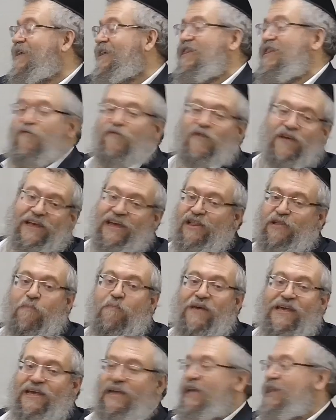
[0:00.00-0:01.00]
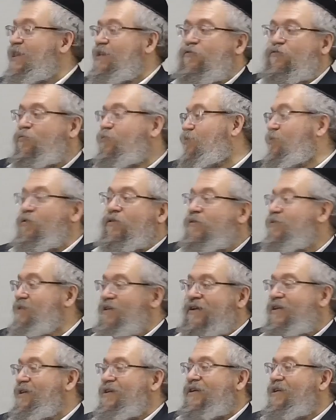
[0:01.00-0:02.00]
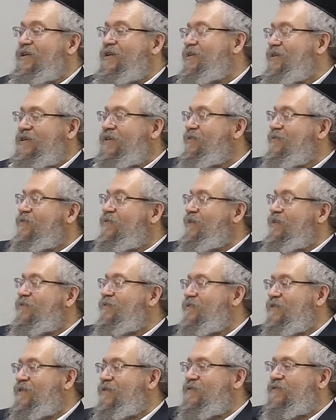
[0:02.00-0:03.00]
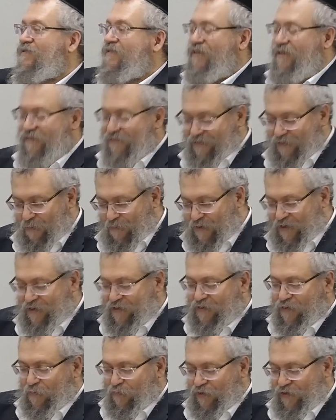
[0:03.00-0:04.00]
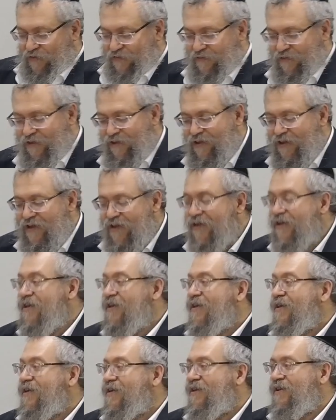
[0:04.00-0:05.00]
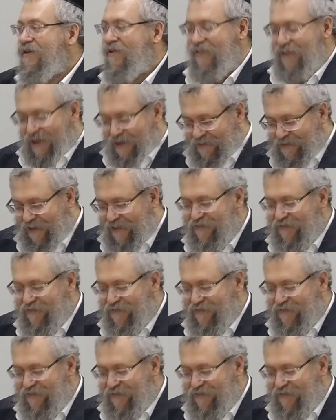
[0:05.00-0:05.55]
But I got my daughters taught me. This one taught me that when you put in, so titles should all be capitalized.